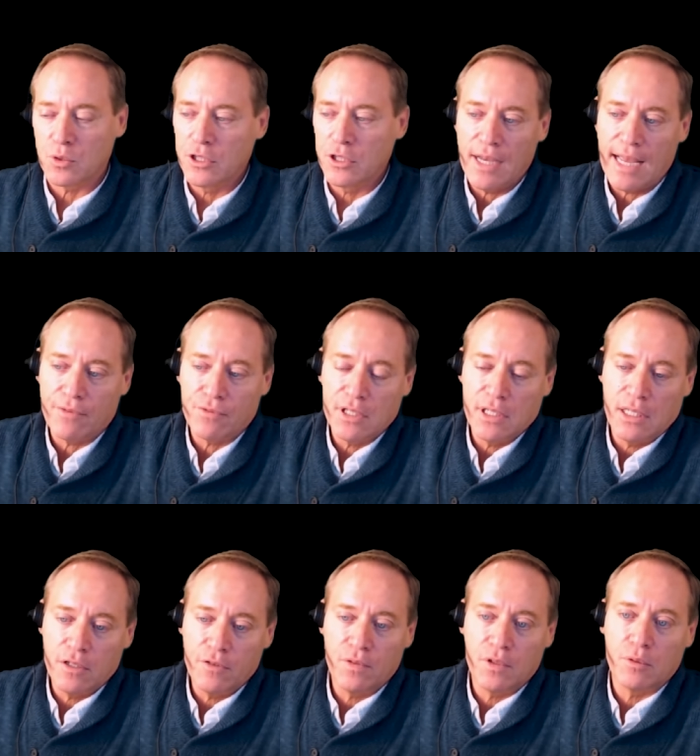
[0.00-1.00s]
Well, you have to
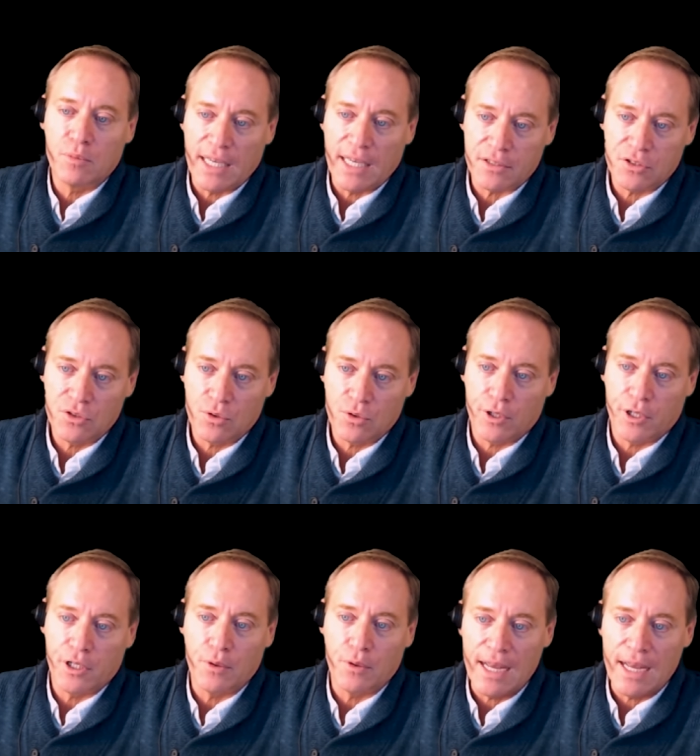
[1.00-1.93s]
give them that story.